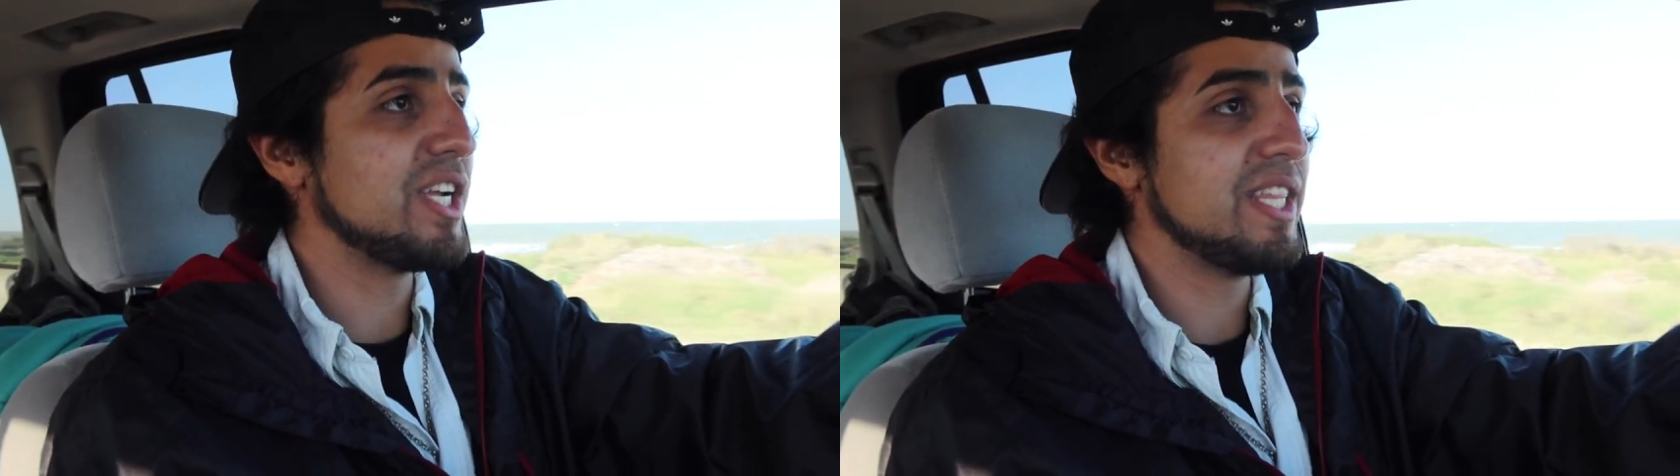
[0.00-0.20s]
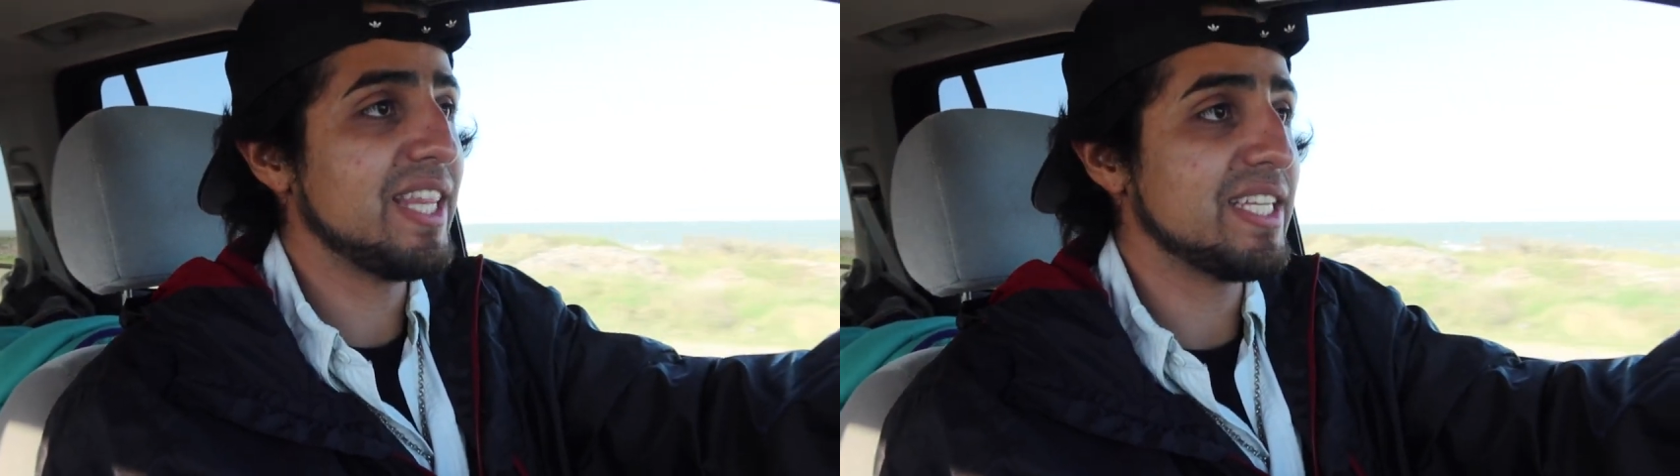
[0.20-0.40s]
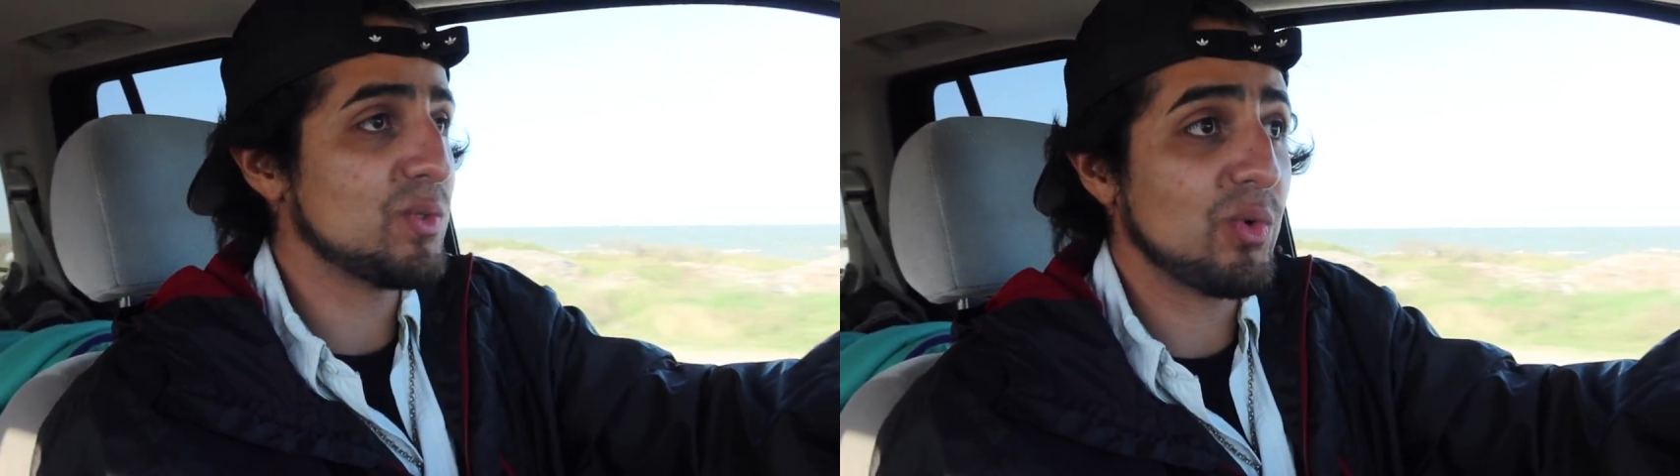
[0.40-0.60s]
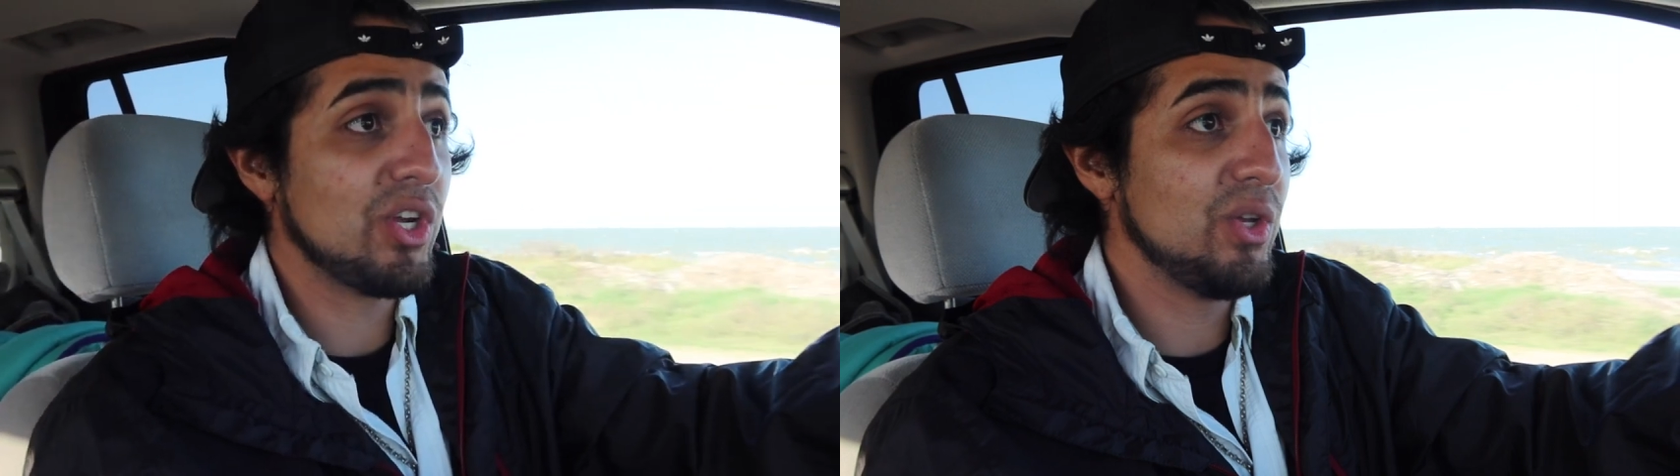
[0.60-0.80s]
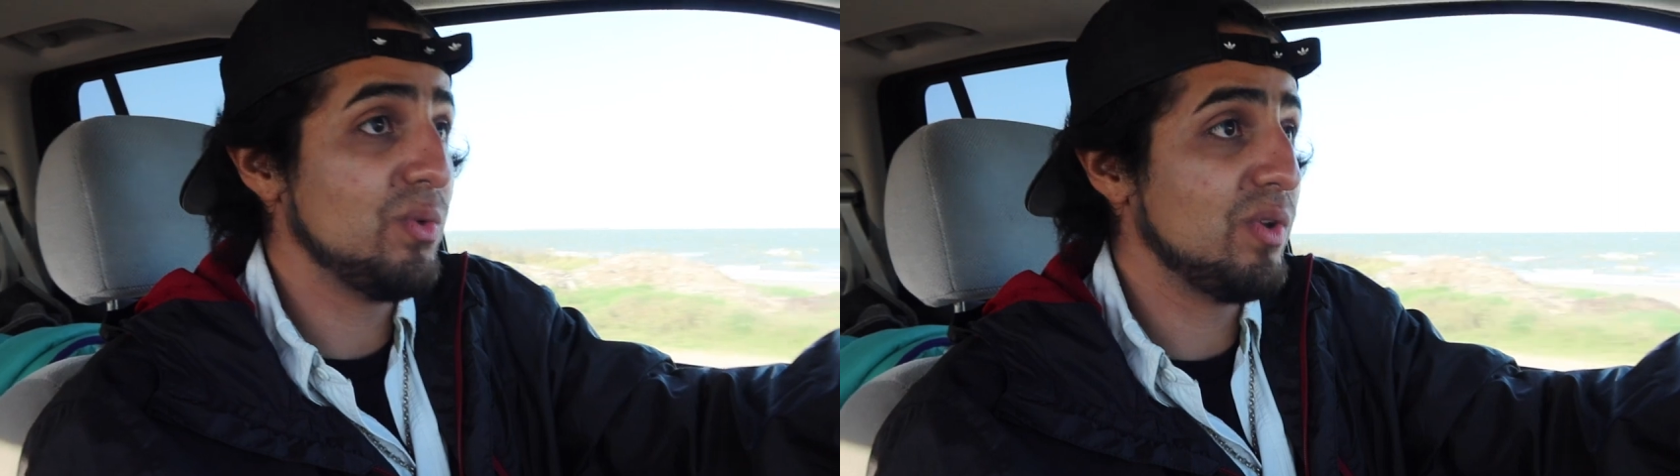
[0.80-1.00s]
and that's where
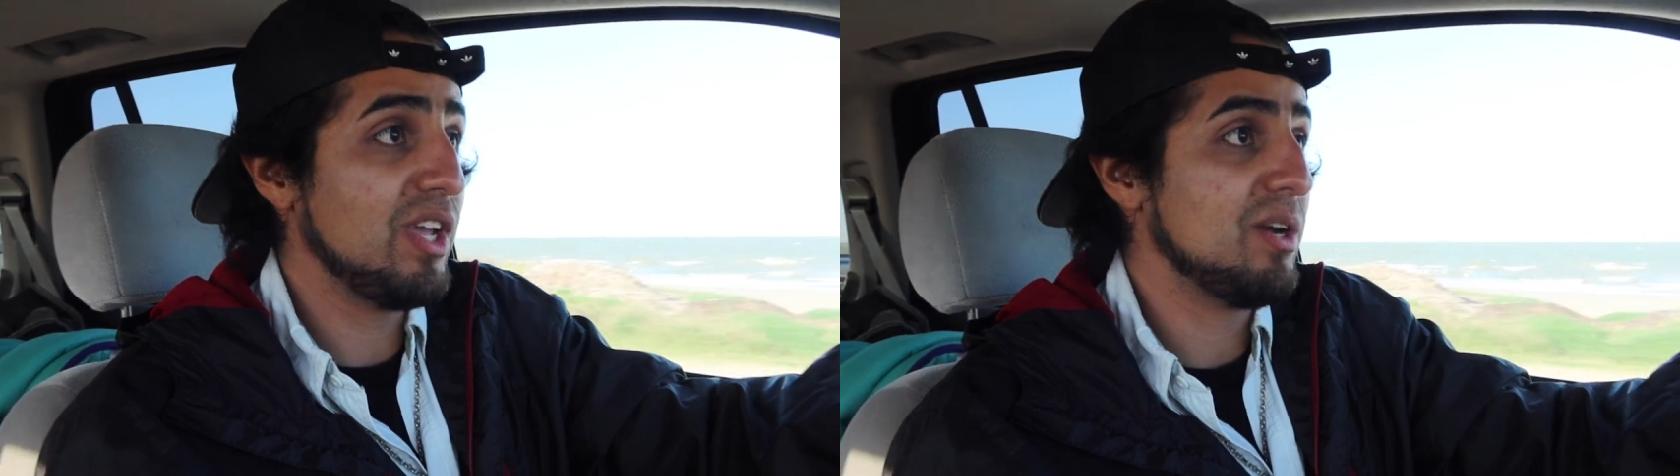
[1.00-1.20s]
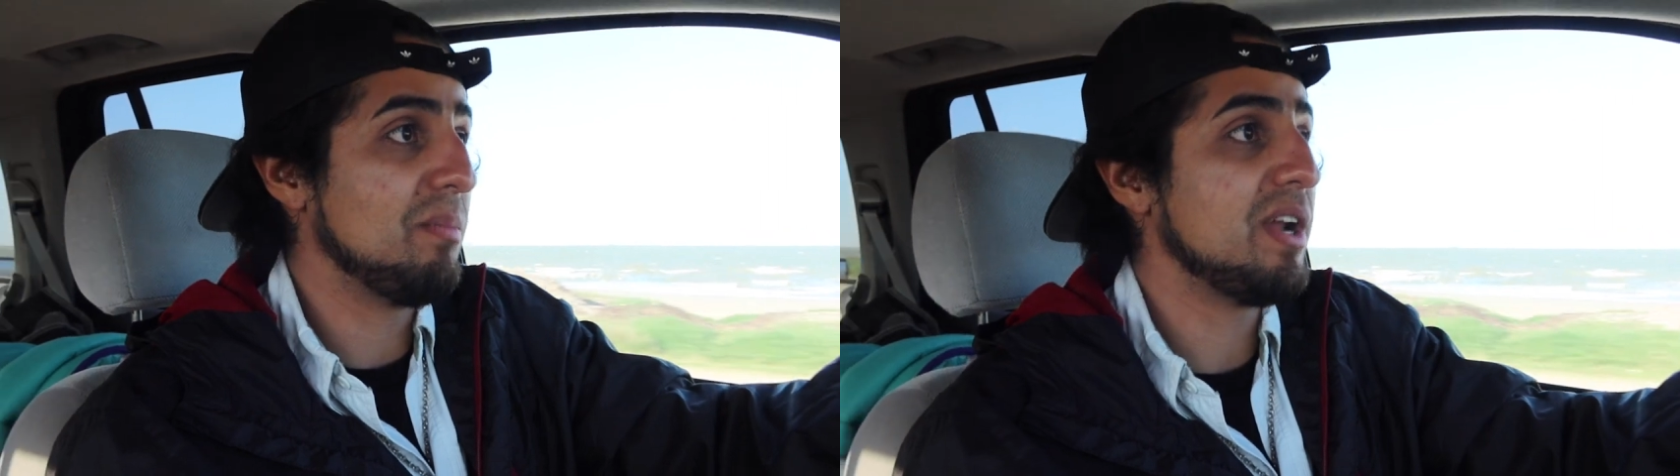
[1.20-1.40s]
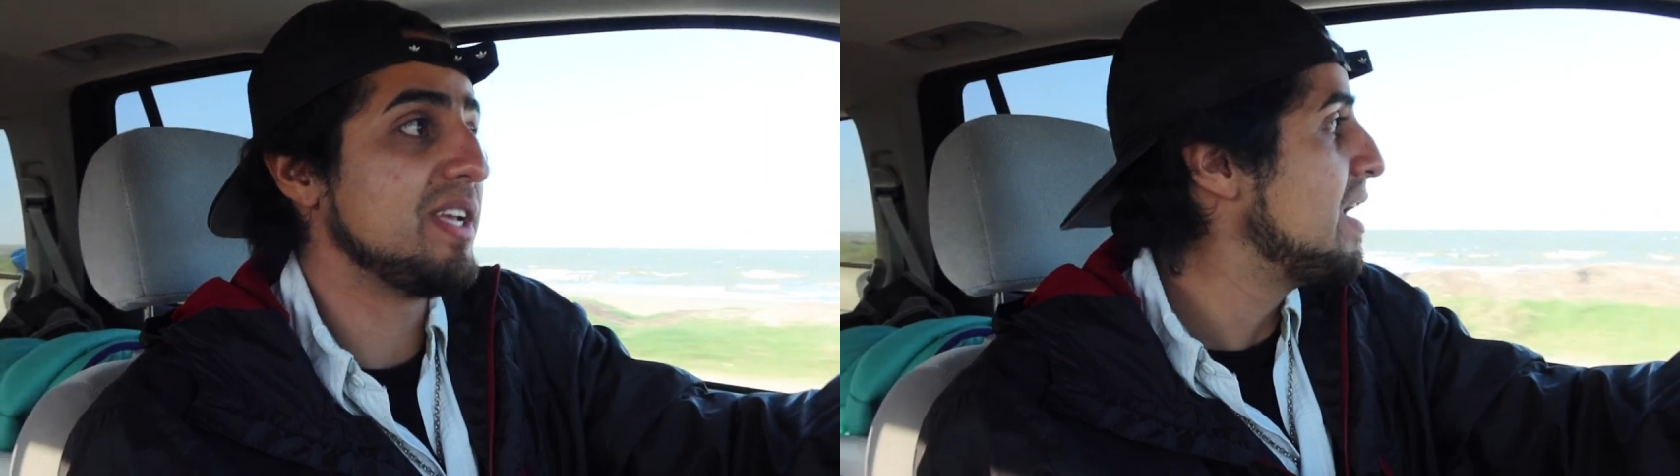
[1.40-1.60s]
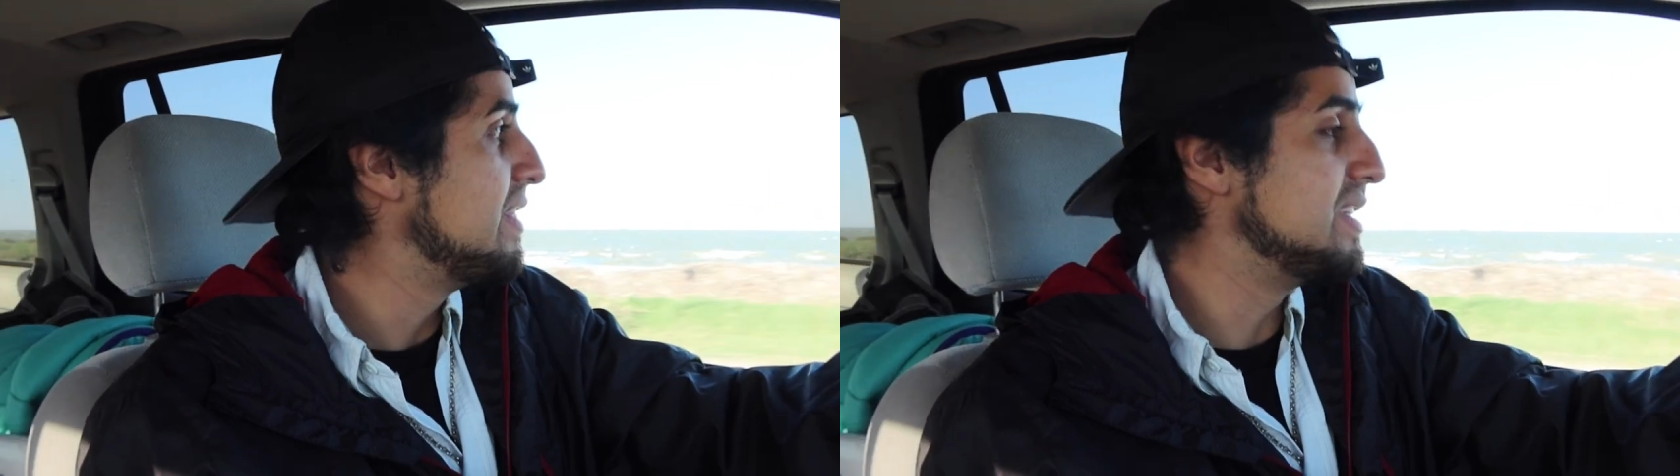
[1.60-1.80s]
you get your money